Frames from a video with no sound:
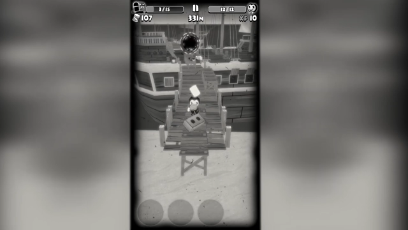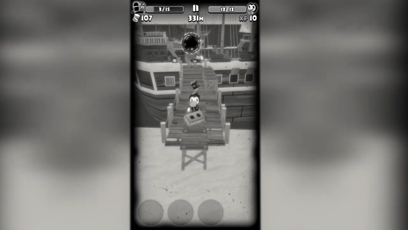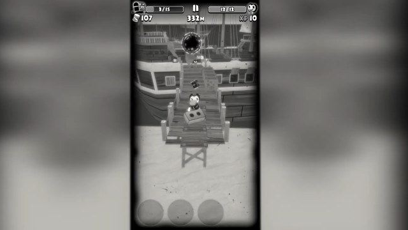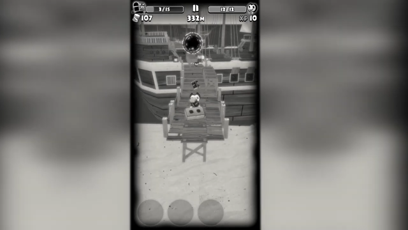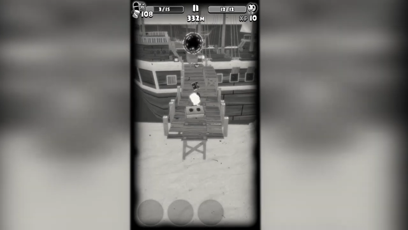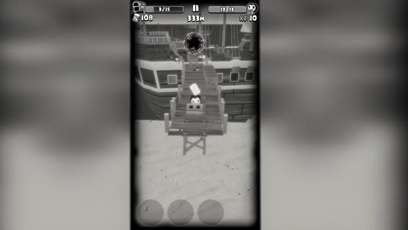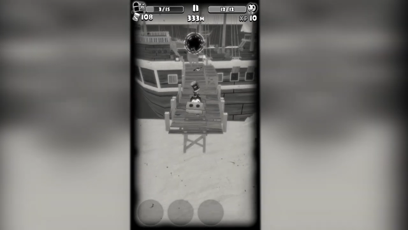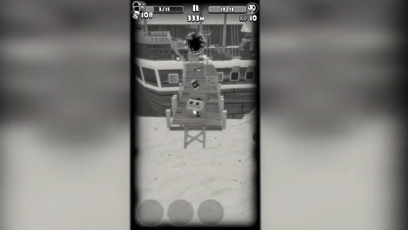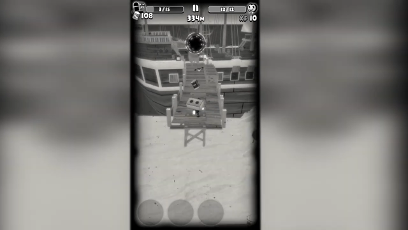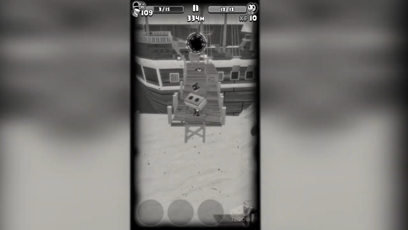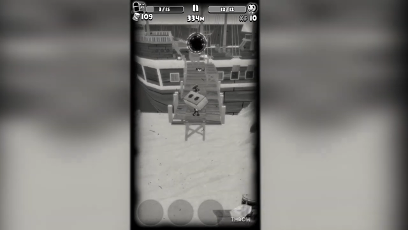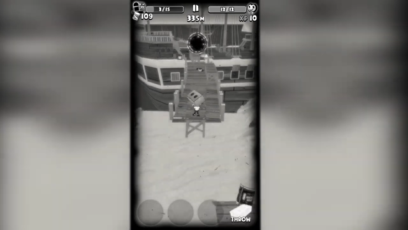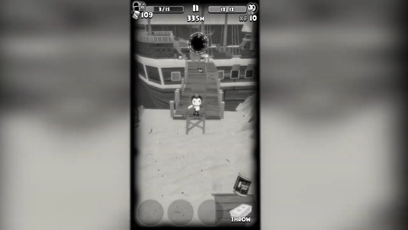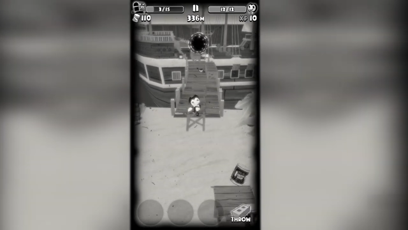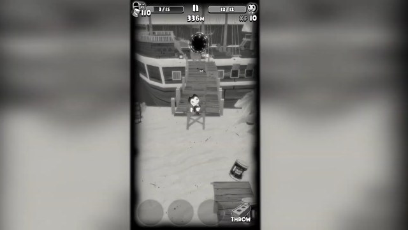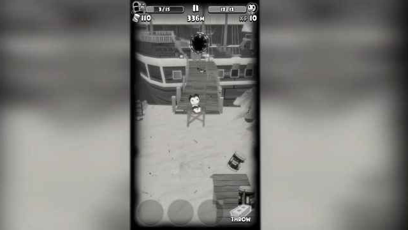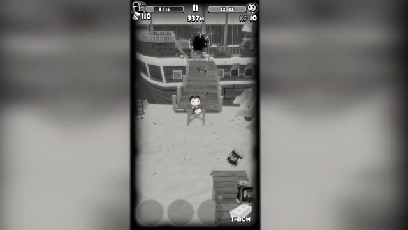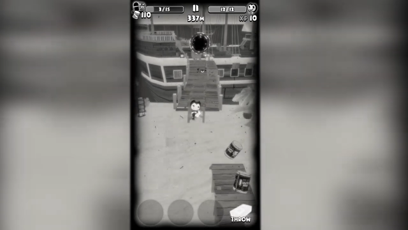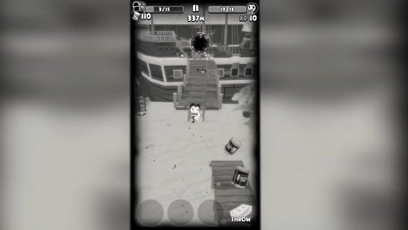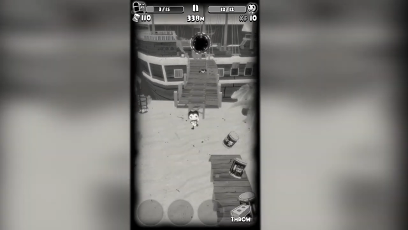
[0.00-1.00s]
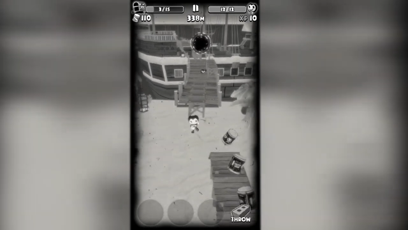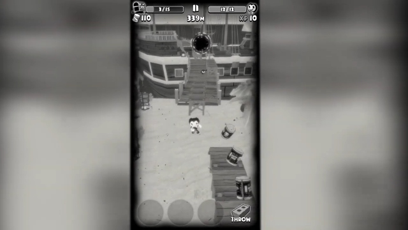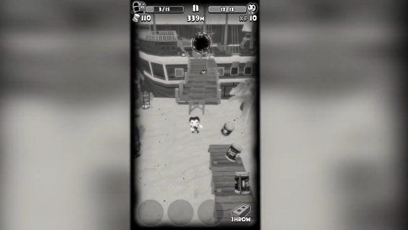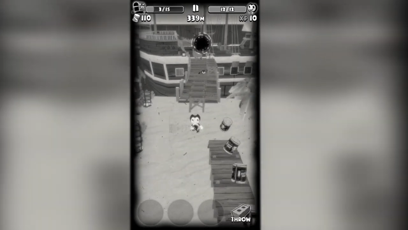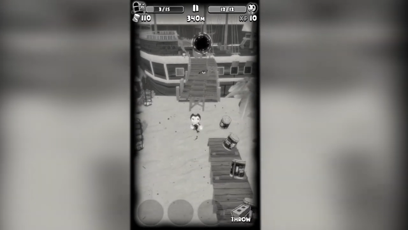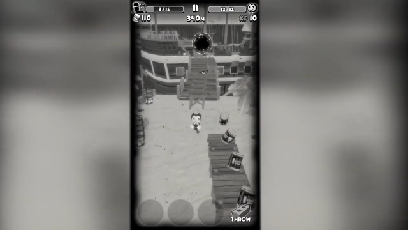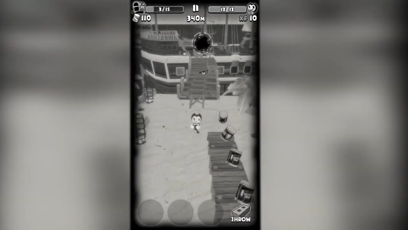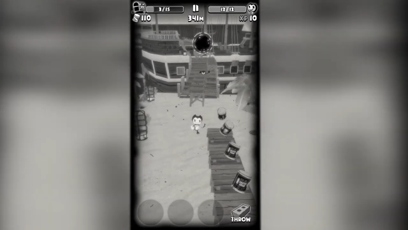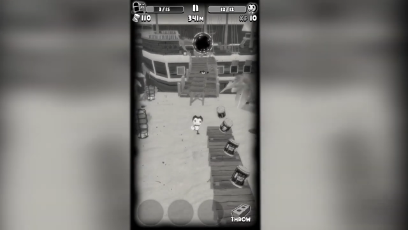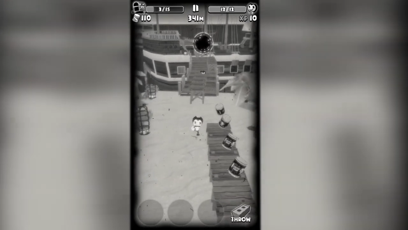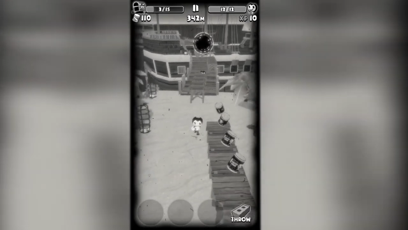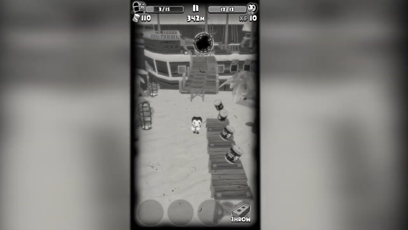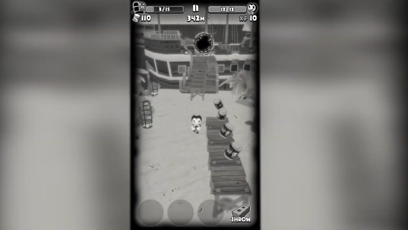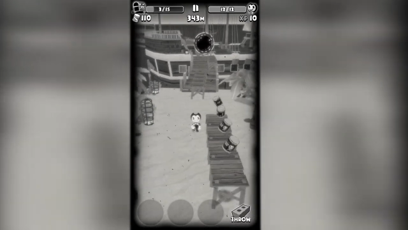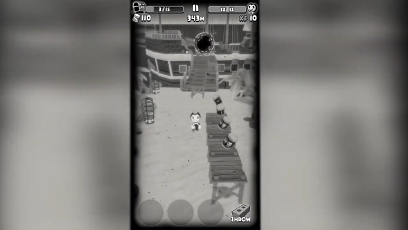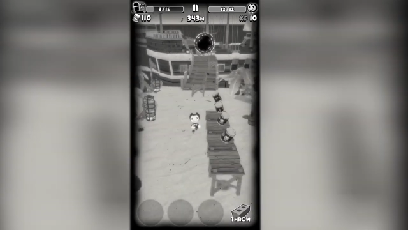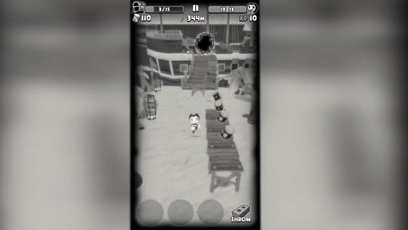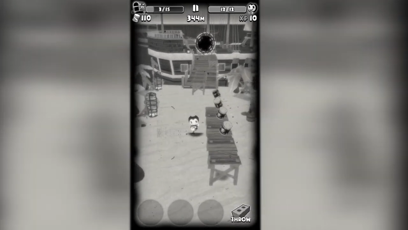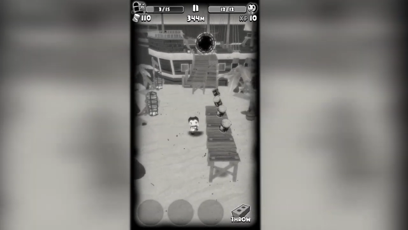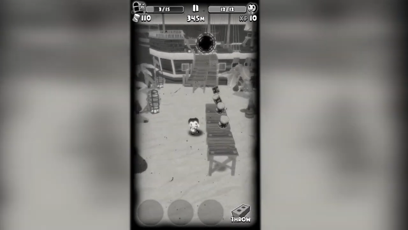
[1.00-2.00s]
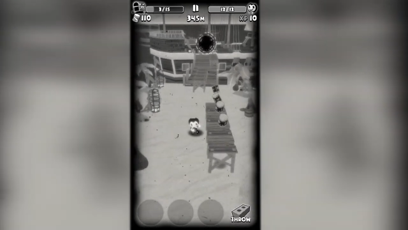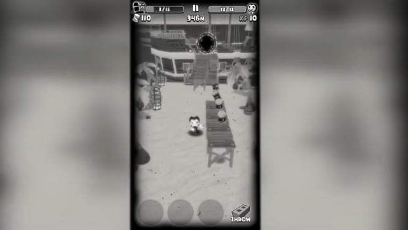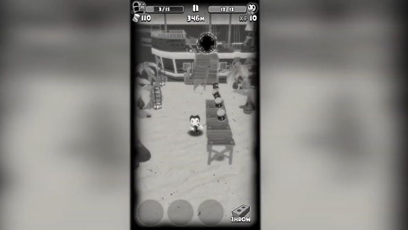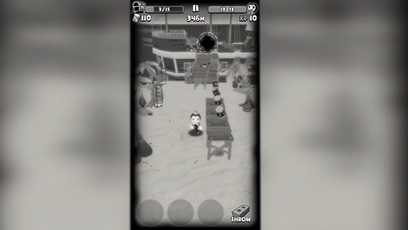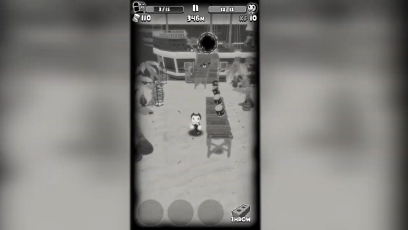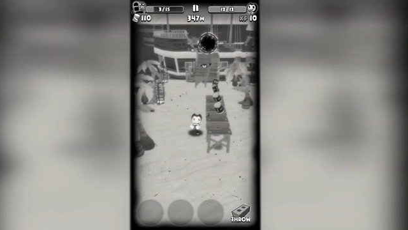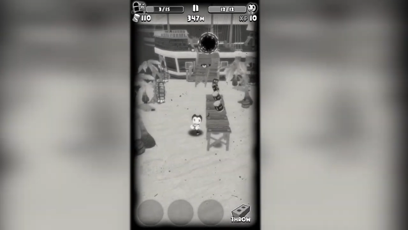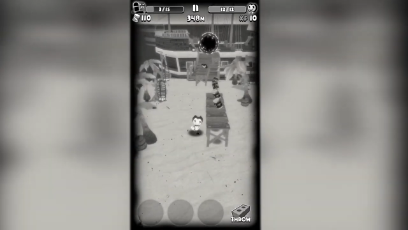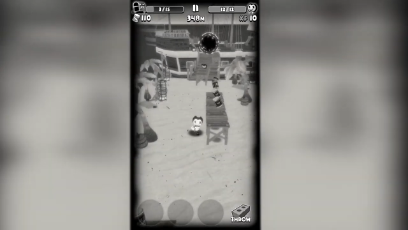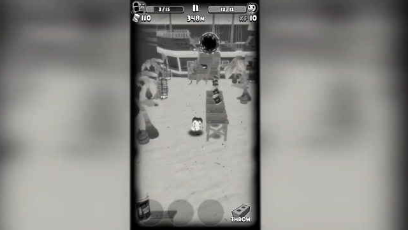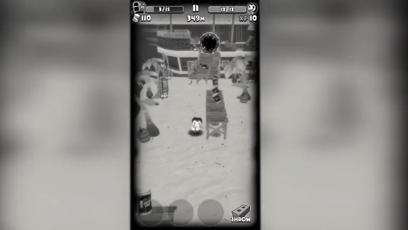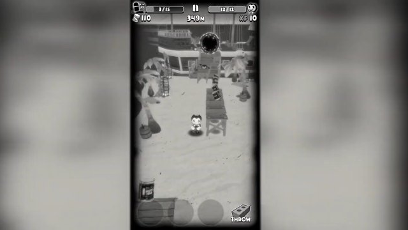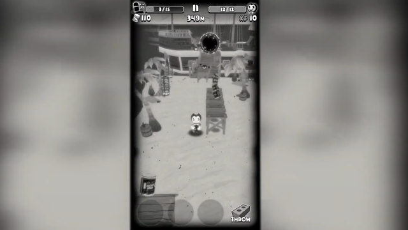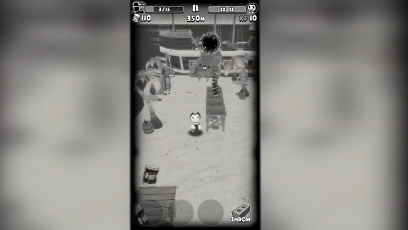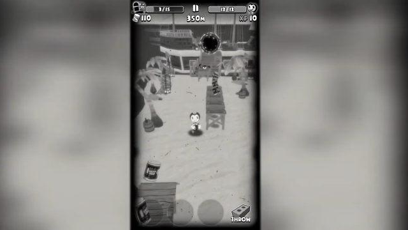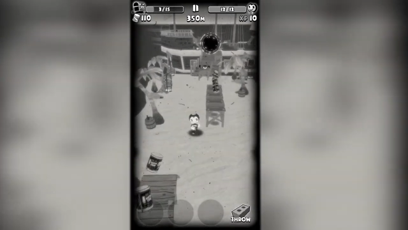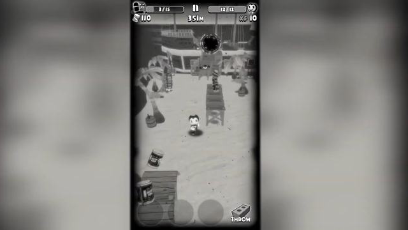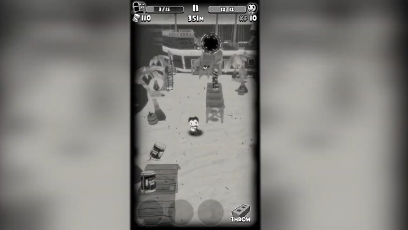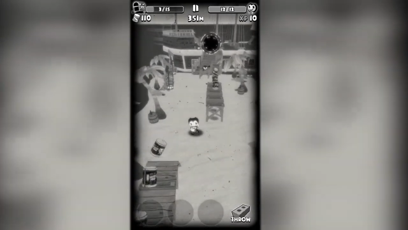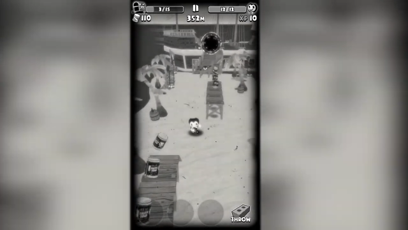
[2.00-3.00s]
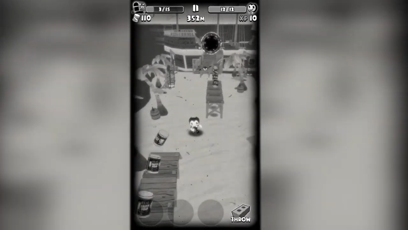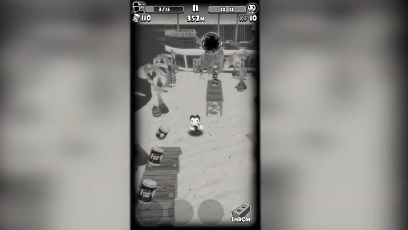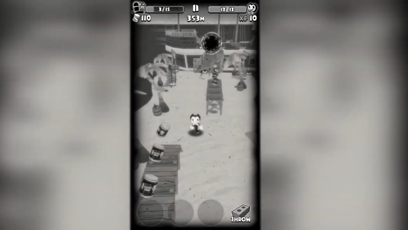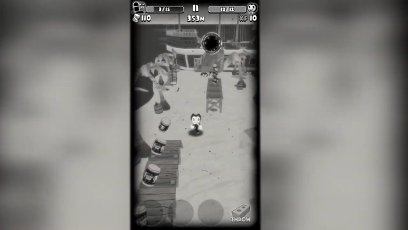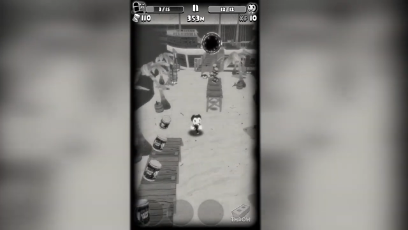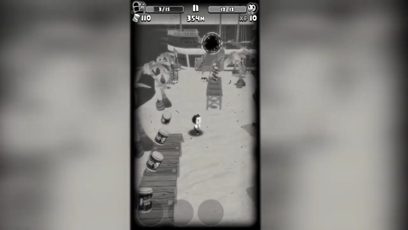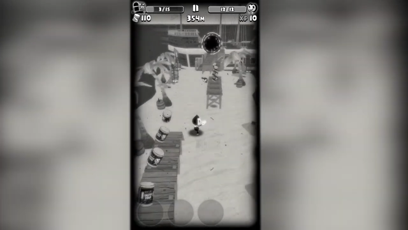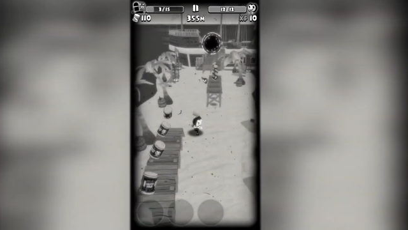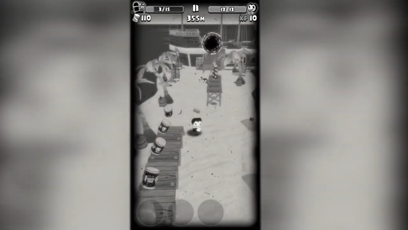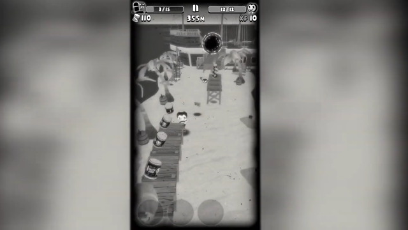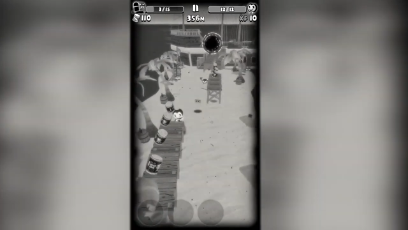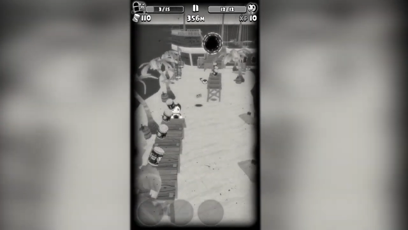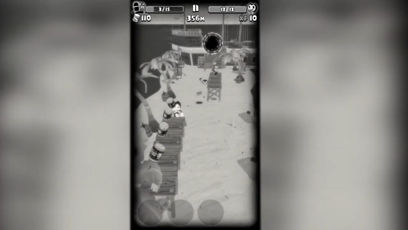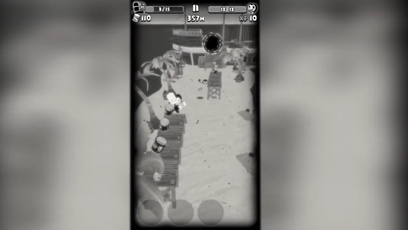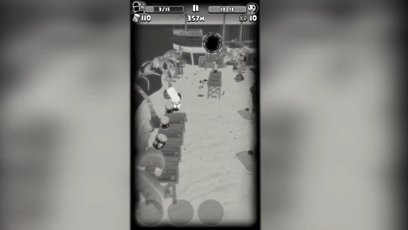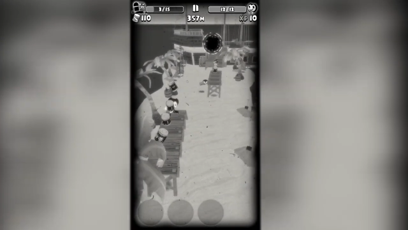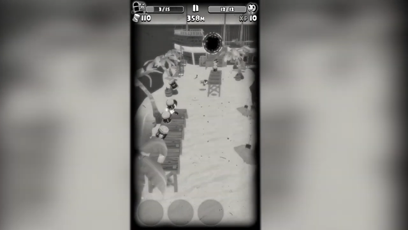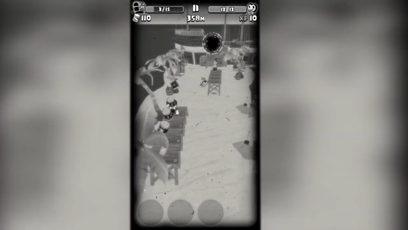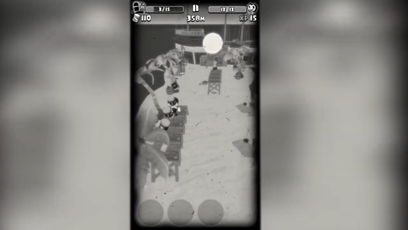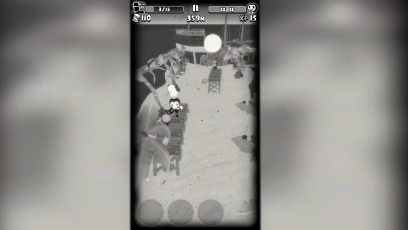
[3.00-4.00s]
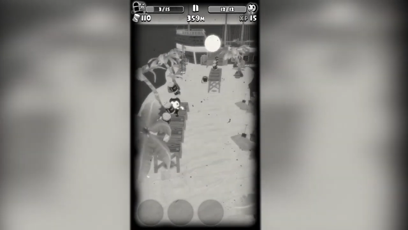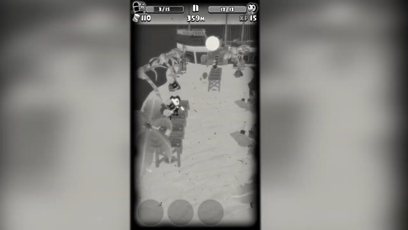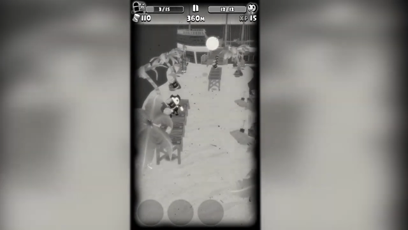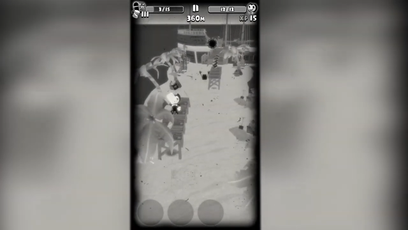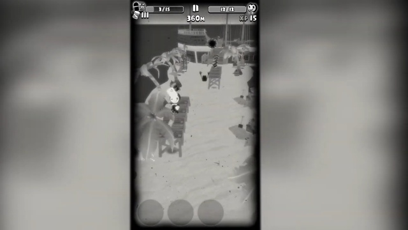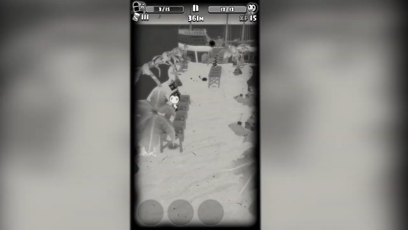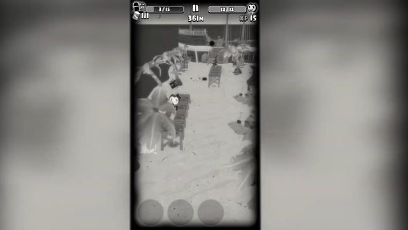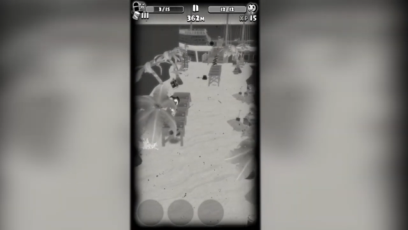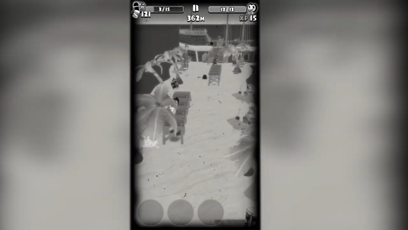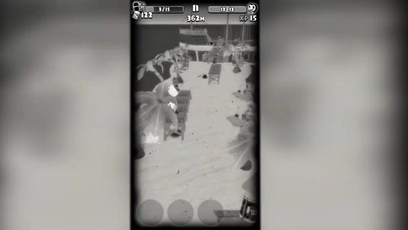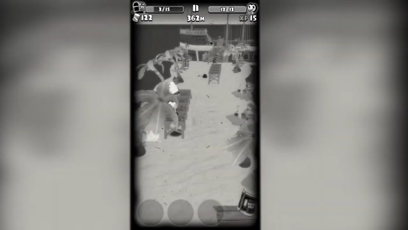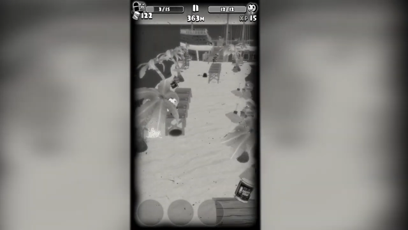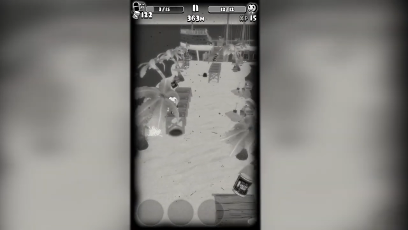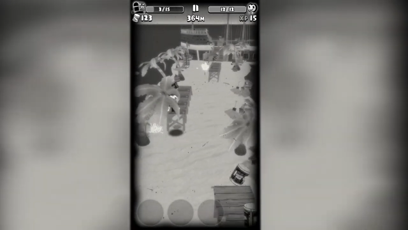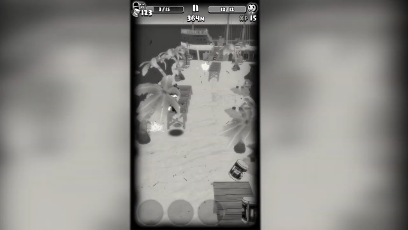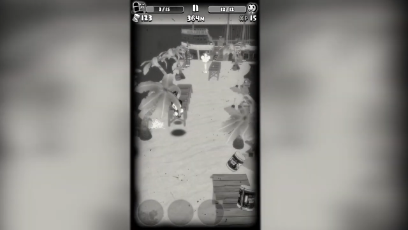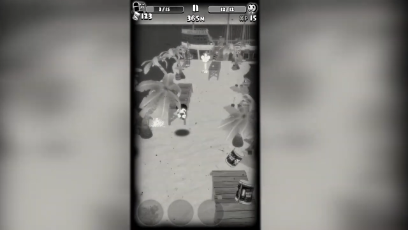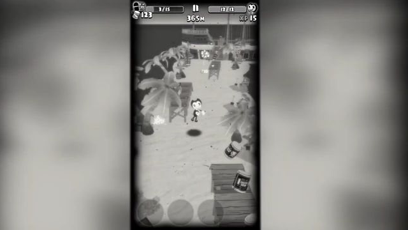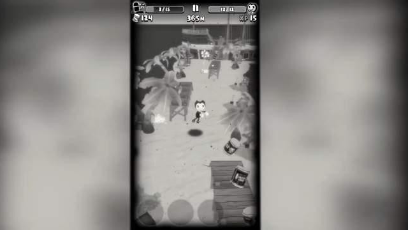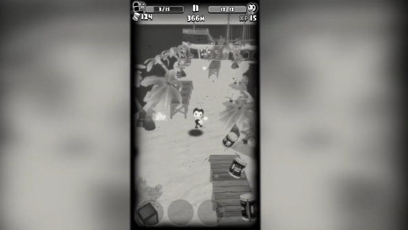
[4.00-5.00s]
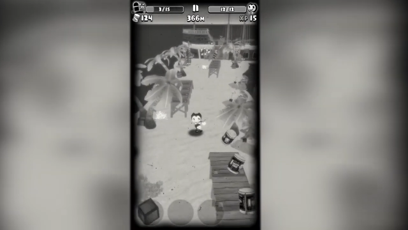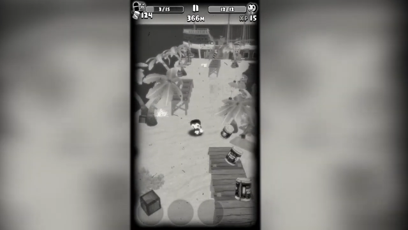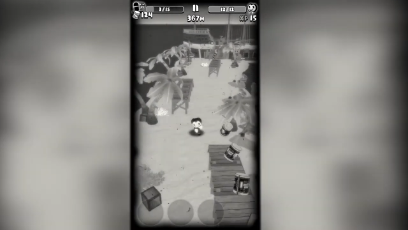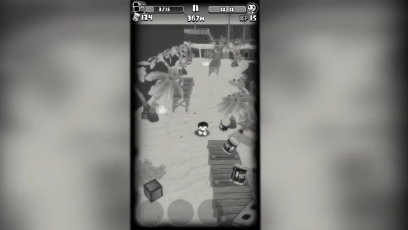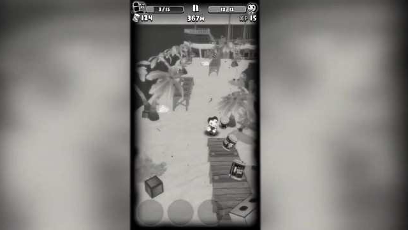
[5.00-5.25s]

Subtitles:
Nobody's mouth can be seen.